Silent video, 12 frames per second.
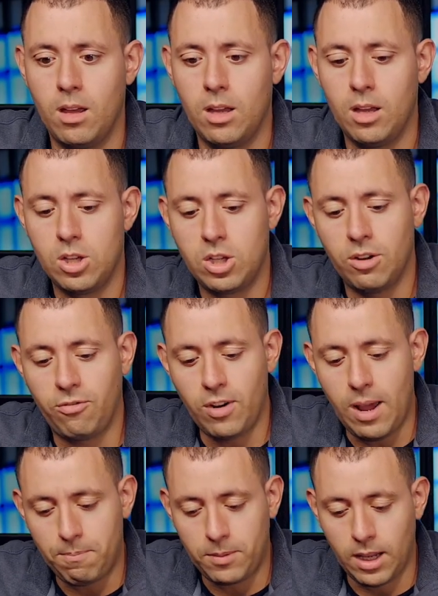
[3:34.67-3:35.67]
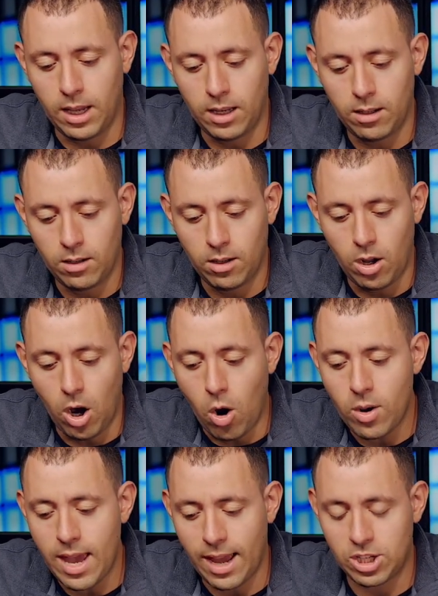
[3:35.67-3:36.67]
she flipped it.
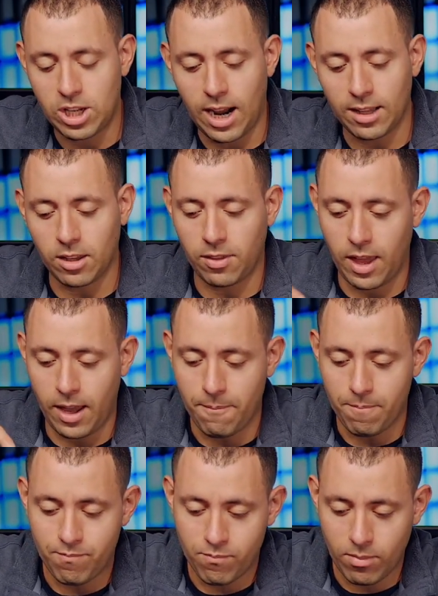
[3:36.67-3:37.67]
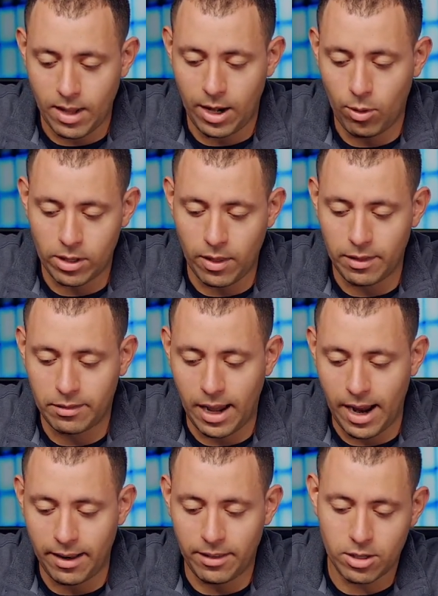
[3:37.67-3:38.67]
Oh, yeah. She got the thing. And it was on the
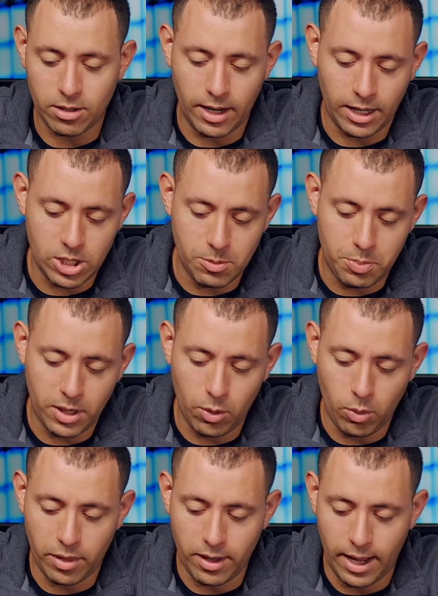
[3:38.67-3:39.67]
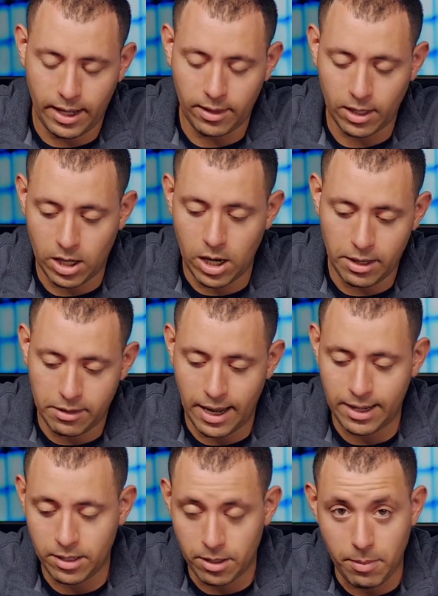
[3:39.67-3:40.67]
side. And so like she put it with like the cut
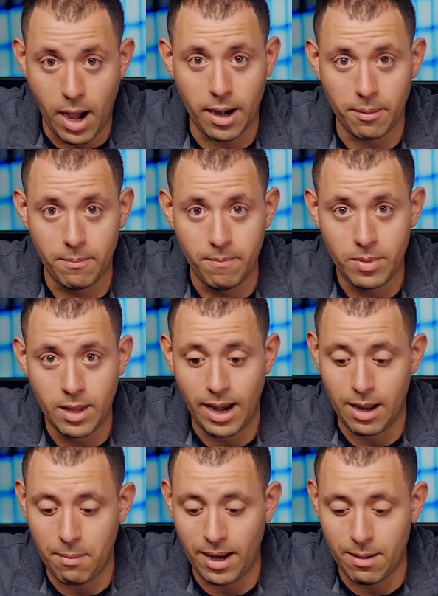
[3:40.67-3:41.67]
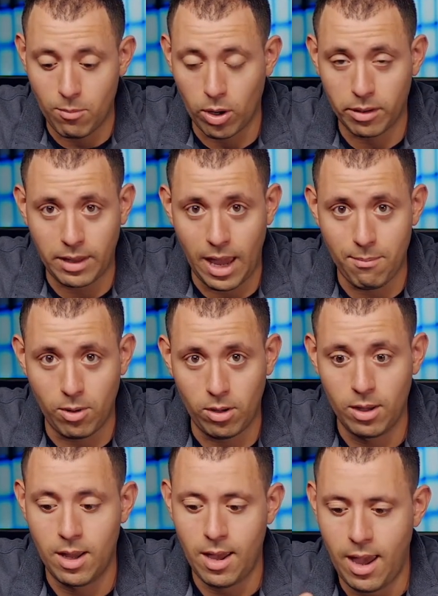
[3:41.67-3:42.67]
side to the bottom. And it made it more
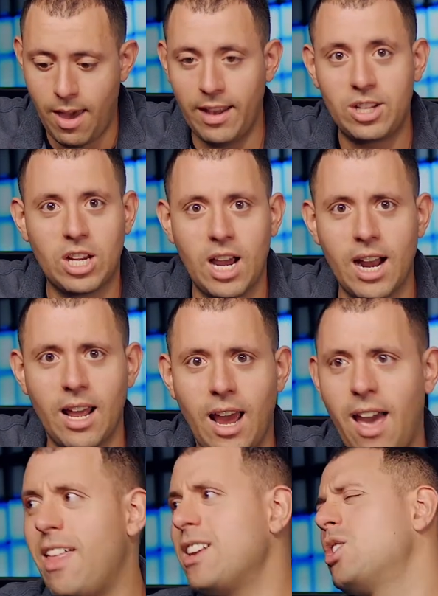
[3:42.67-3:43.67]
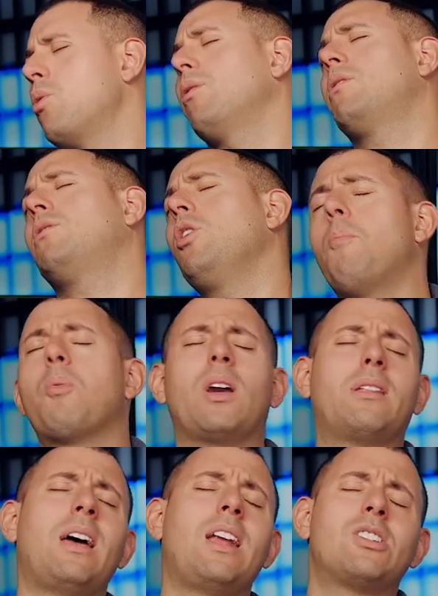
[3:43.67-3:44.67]
stable. And then she cut it. And then she was super
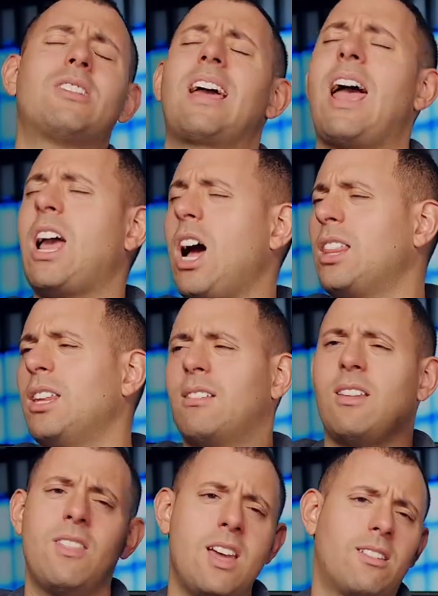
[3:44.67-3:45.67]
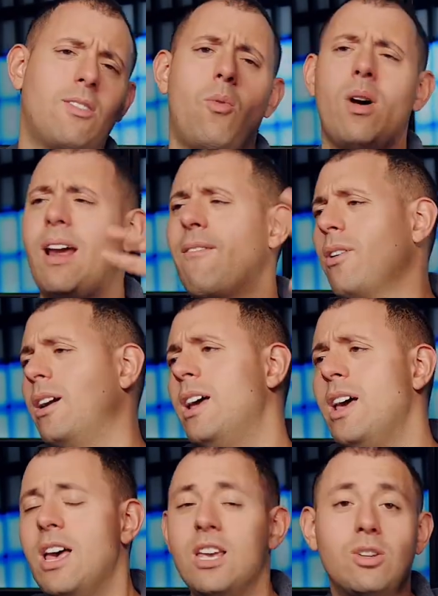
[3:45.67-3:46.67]
excited. She's like, I cut this and whatever. And
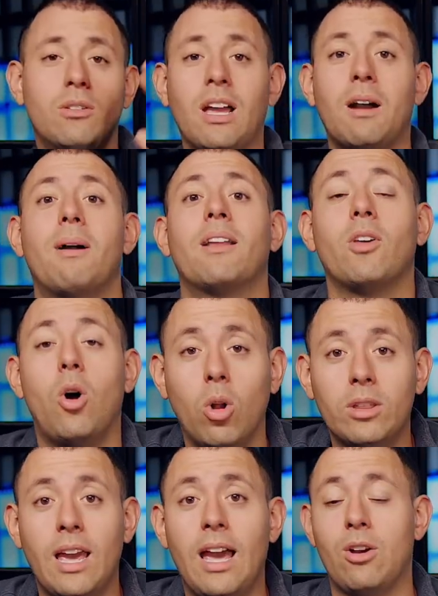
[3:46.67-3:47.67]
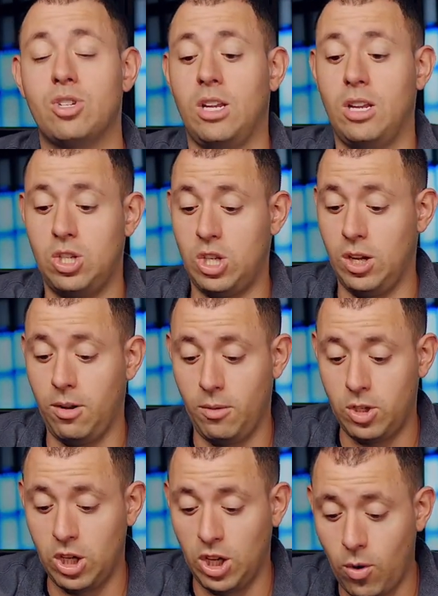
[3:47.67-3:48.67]
she was talking about it the whole day. How she
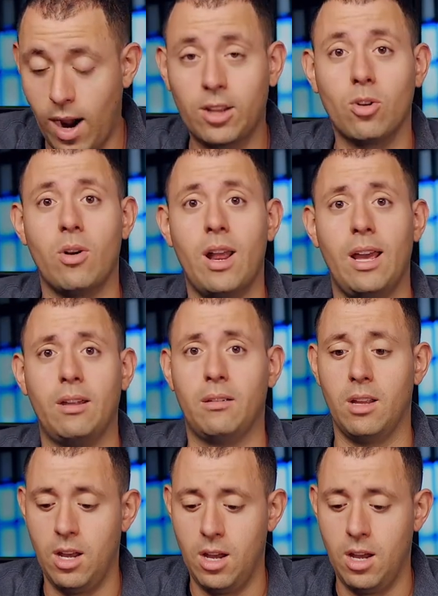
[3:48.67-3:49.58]
cracked her own eggs.